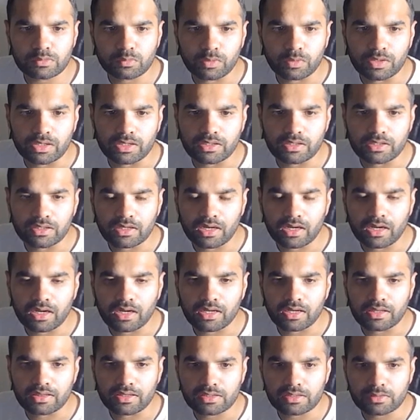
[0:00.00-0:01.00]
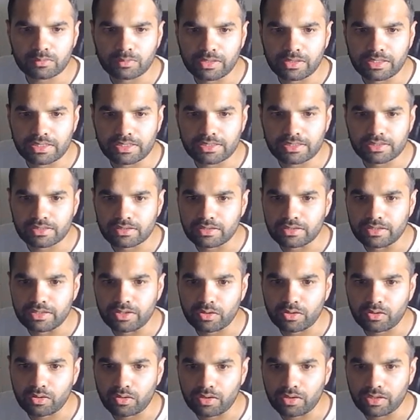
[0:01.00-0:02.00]
one, uh, this one is the
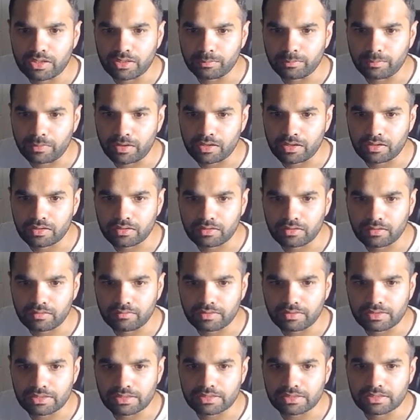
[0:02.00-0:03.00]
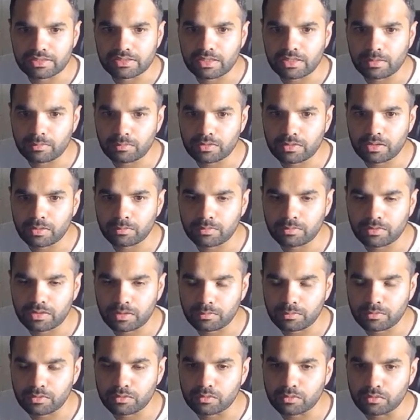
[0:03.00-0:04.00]
authority part, which is
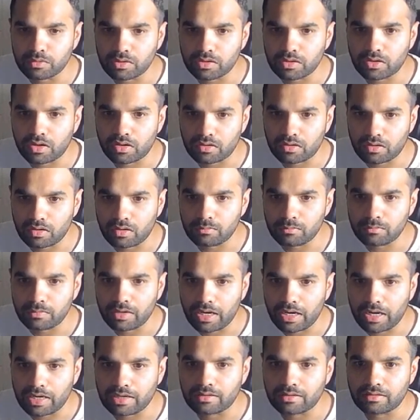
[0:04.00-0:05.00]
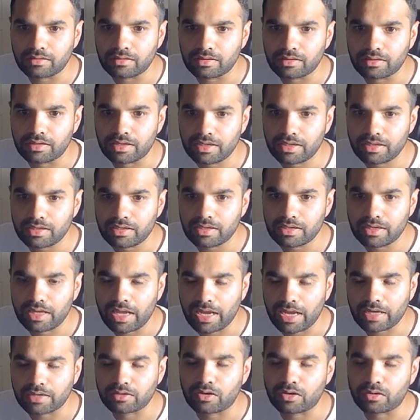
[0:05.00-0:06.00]
www.google.com at the red
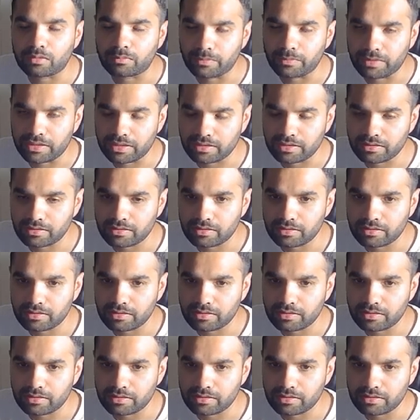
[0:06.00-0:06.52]
hack.me.